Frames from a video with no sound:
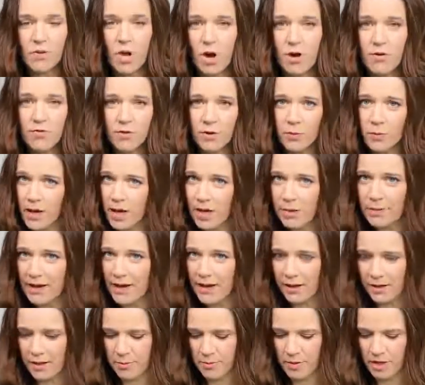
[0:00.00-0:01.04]
overwhelm
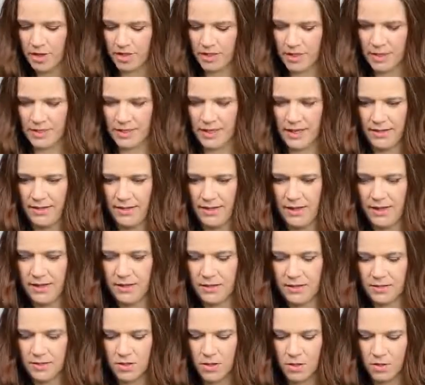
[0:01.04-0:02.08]
out of the project, I think.
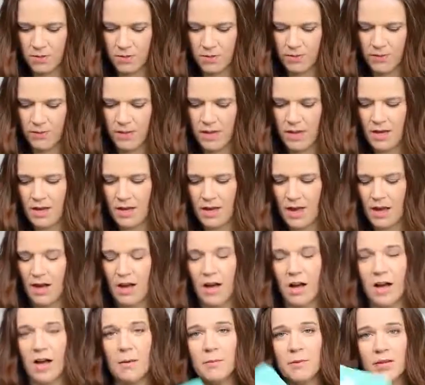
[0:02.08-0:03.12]
So
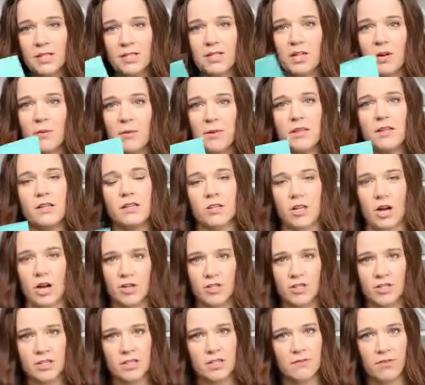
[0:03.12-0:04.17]
I'm going to start with the
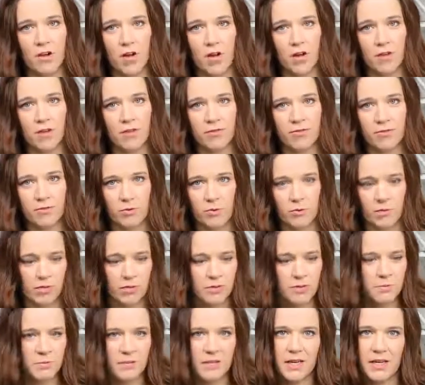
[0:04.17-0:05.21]
largest of all the
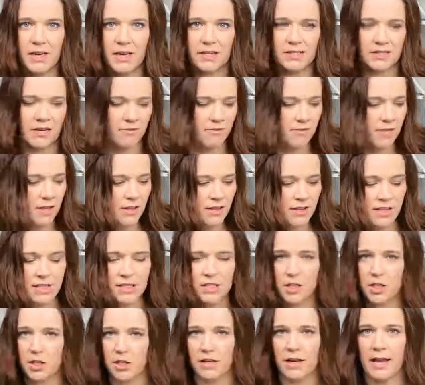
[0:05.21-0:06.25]
florals because I feel like that's
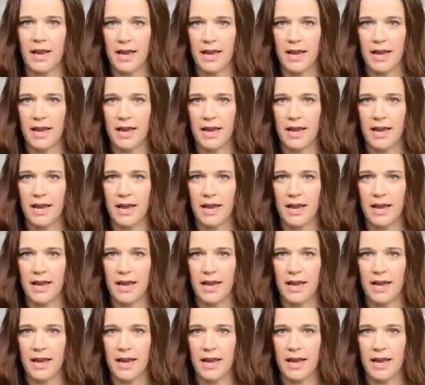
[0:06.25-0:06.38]
a good